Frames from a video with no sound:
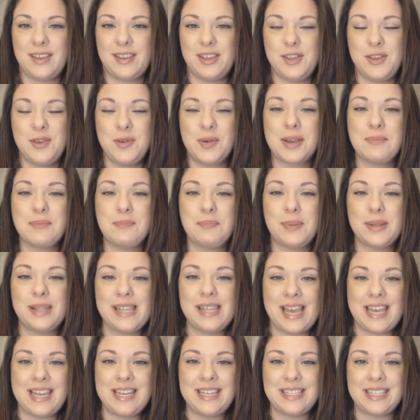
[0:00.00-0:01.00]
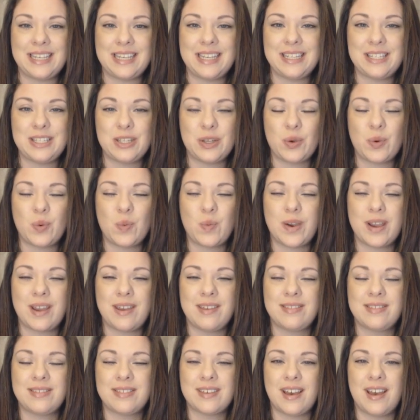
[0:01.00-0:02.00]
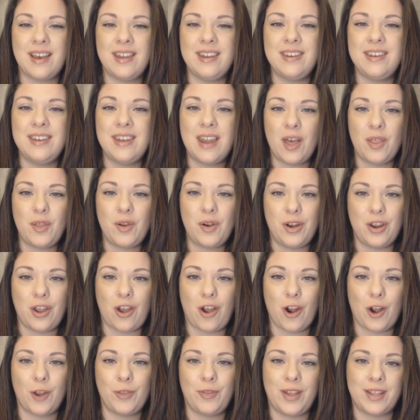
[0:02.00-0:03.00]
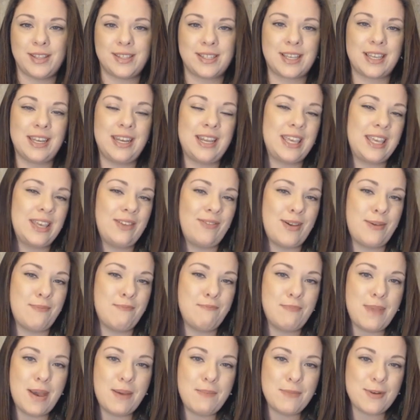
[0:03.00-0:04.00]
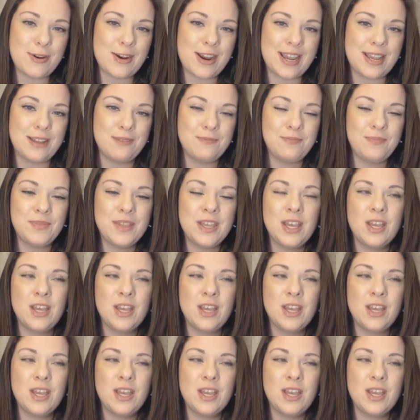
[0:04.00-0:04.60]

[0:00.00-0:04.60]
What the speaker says: you can blend it with another yarn that's going to give it memory.